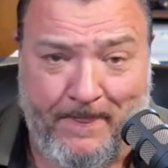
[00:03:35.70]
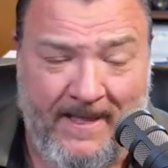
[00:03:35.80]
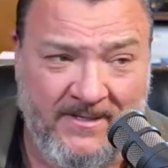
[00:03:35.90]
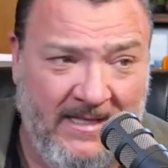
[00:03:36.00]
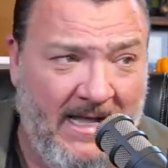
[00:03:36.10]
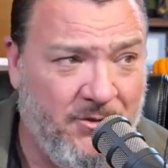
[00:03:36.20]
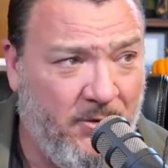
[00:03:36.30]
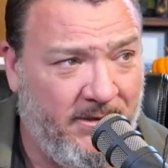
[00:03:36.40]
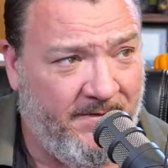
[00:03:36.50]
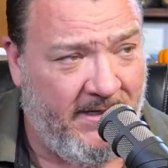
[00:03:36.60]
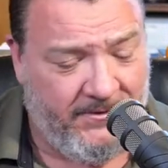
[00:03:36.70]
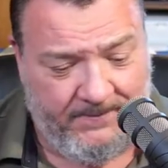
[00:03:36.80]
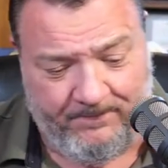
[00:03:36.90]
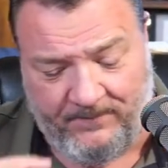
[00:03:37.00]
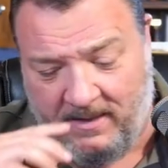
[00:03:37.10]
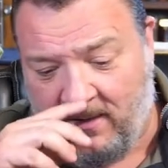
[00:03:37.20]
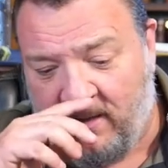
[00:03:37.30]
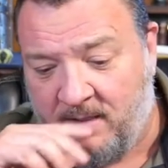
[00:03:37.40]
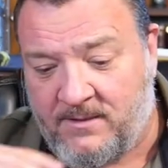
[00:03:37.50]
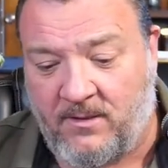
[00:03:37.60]
/ organization.
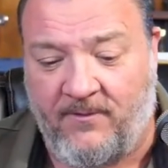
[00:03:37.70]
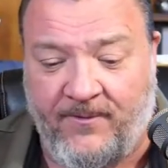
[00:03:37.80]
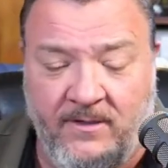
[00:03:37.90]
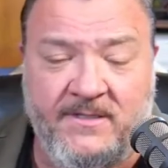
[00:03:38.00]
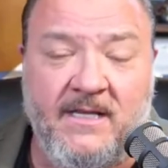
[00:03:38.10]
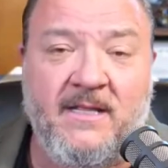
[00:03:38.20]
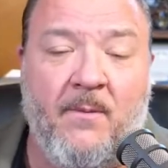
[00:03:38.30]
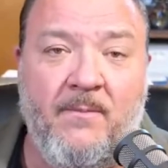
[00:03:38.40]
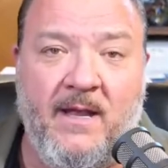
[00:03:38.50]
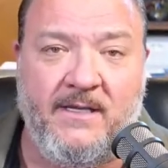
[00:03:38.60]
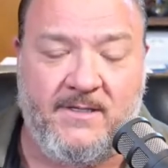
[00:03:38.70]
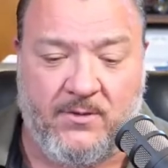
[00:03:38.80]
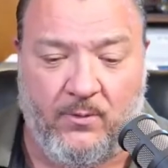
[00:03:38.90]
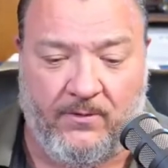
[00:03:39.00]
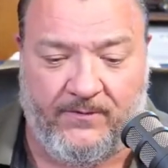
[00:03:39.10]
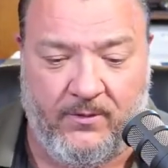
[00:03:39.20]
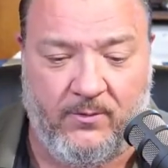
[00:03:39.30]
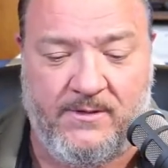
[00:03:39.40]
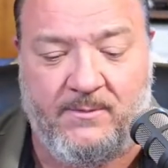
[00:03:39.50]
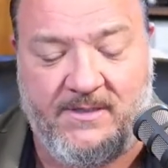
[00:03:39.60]
So the first thing that many schools do
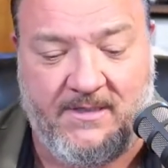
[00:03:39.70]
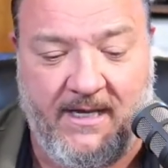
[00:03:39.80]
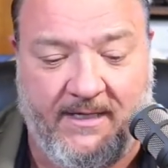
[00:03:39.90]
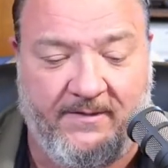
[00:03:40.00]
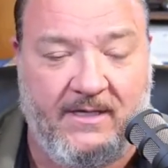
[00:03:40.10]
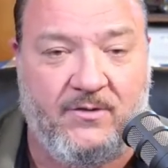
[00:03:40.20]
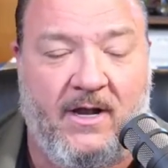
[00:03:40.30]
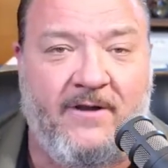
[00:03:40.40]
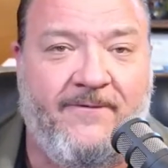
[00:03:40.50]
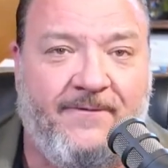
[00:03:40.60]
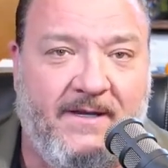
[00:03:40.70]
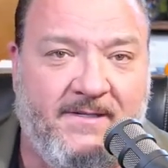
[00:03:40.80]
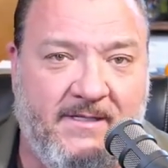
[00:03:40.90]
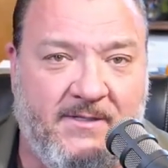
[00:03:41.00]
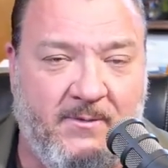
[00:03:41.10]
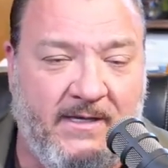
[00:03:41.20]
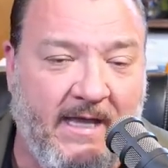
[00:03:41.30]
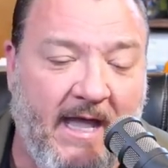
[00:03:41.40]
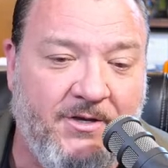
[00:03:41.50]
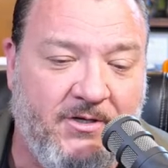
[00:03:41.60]
is a mistake is they try to fix this with a
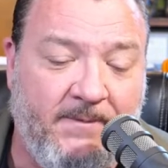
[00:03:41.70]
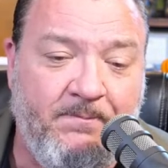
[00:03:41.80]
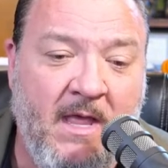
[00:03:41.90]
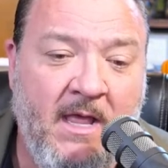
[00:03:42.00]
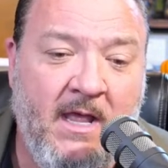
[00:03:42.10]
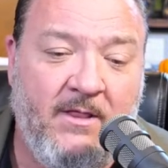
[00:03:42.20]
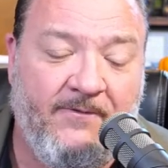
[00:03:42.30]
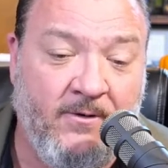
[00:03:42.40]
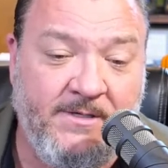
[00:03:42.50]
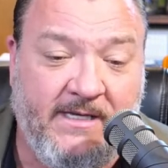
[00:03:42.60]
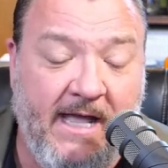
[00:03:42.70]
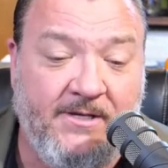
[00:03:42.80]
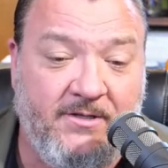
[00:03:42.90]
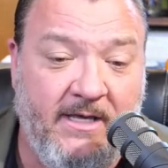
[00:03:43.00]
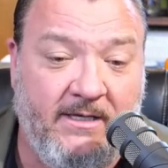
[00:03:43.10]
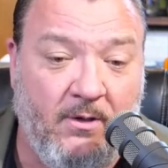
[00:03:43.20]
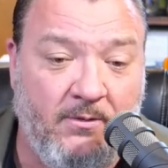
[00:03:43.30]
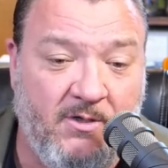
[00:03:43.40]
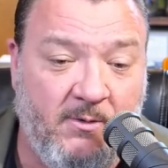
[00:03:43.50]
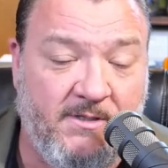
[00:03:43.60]
gadget. And the first gadget they go
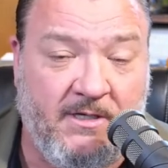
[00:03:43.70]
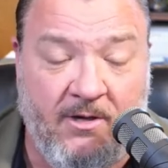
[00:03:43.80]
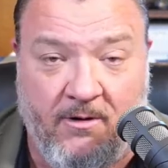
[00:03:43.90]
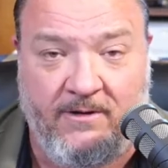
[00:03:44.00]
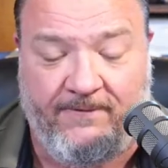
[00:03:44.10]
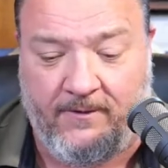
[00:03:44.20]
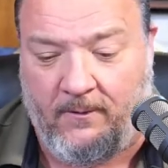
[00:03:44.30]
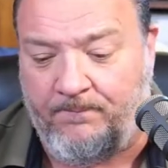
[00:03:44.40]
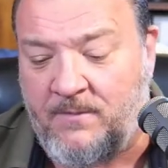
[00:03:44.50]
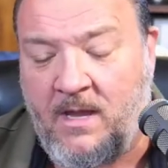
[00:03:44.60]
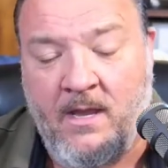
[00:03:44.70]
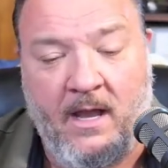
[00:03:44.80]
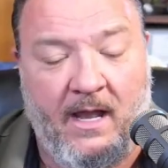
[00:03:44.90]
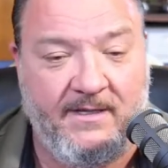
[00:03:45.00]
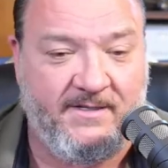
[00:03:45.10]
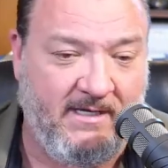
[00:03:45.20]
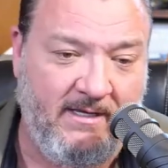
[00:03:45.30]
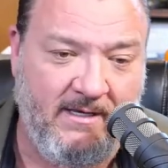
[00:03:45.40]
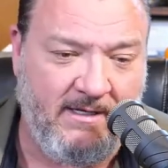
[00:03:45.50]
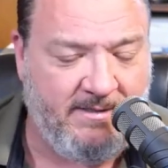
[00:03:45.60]
to is security film. I see
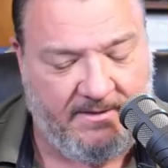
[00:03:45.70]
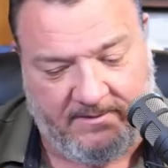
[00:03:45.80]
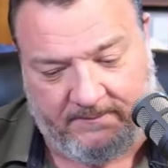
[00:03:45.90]
this,